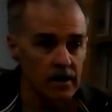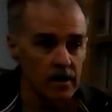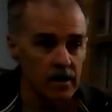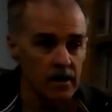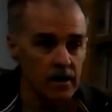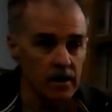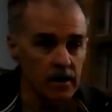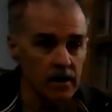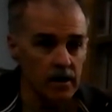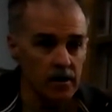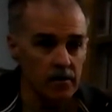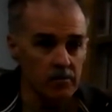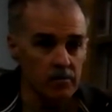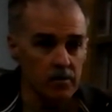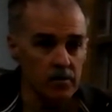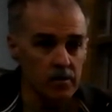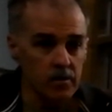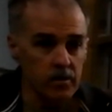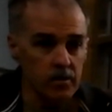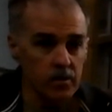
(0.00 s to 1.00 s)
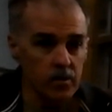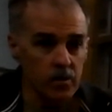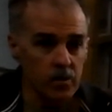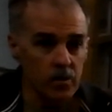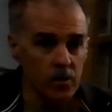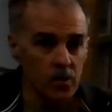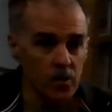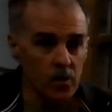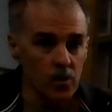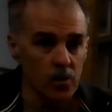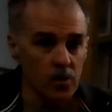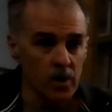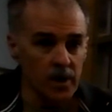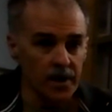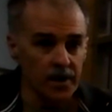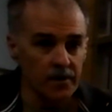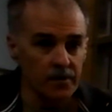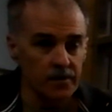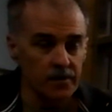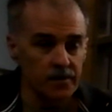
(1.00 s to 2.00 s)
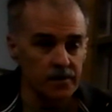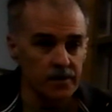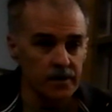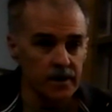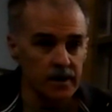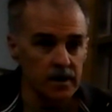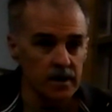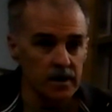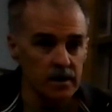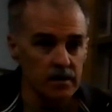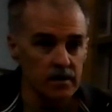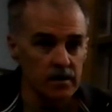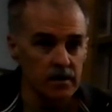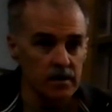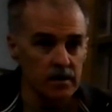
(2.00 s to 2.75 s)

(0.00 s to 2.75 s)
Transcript: One of the